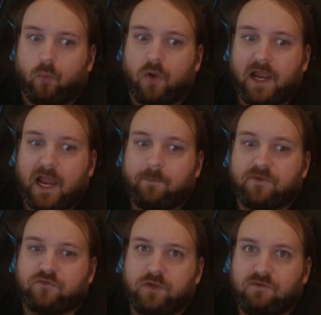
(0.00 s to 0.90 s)
What
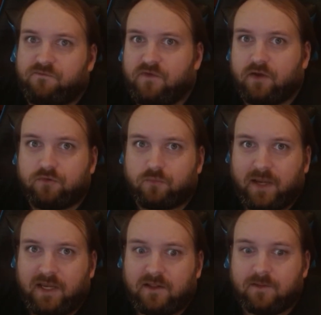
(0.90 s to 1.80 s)
happens when you fail to
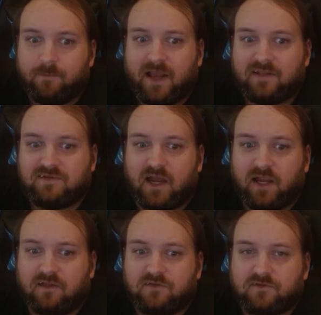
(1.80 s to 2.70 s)
rein in the bad
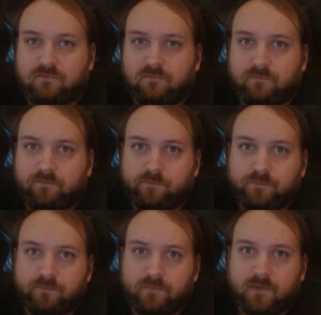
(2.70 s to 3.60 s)
science?
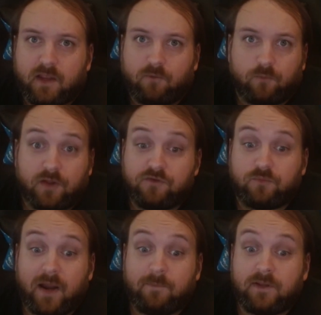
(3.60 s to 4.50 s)
It
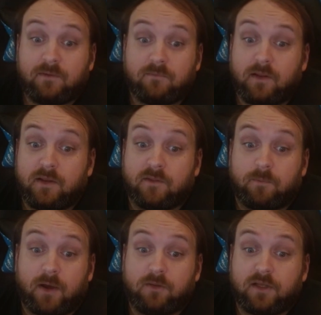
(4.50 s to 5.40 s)
runs rampant in
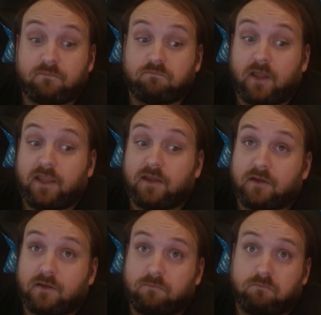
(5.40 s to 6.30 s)
the public like
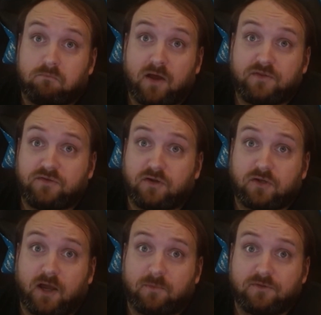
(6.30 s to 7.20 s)
a
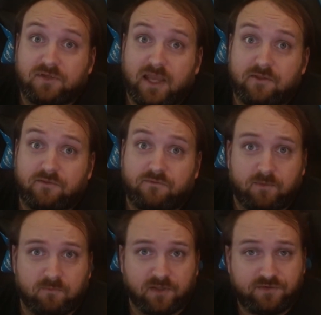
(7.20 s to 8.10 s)
monster cobbled together
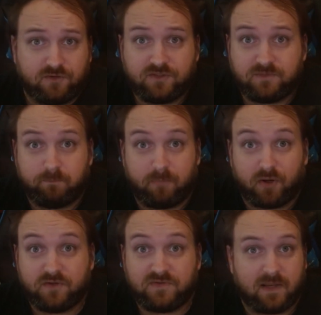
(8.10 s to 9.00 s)
from lizards,
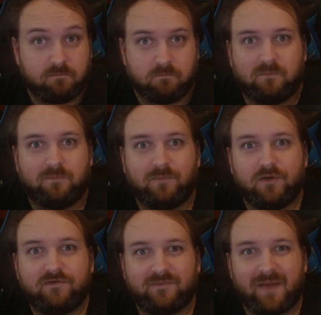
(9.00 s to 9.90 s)
birds, and movie